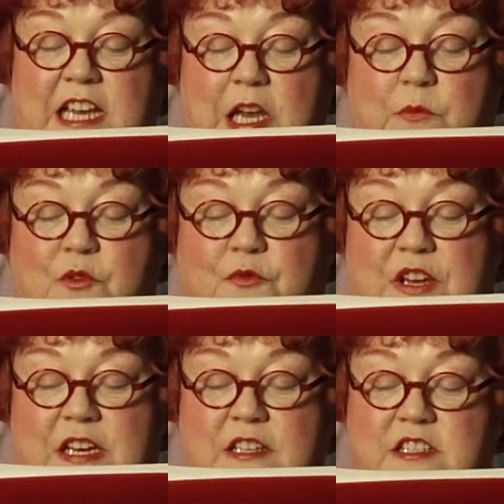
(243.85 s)
it will
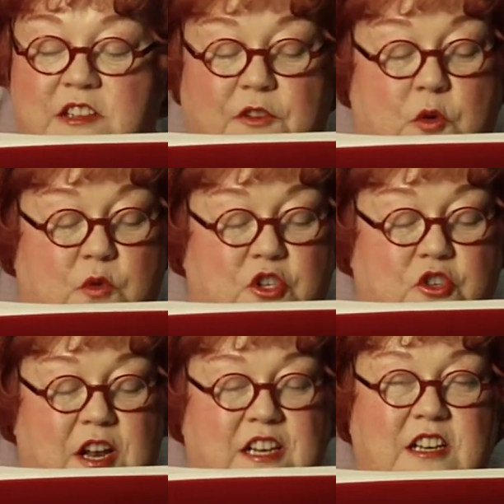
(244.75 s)
feel as if you were
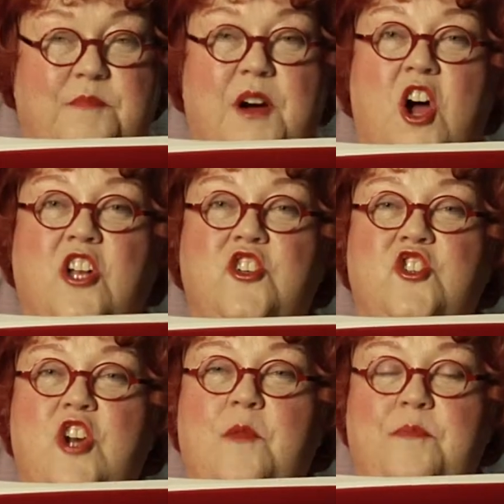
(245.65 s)
treading upon
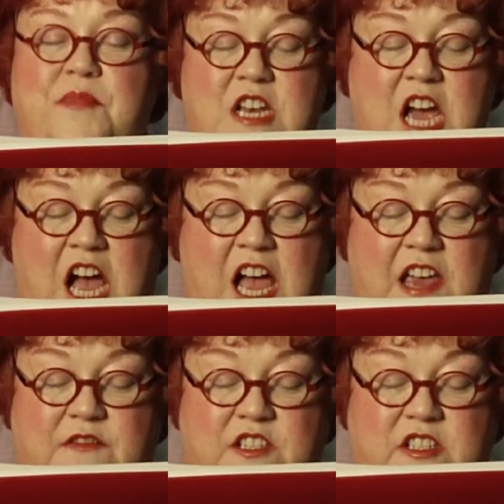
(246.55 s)
sharp
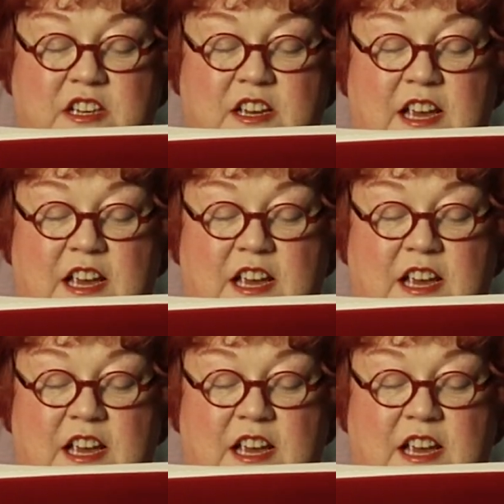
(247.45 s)
knives,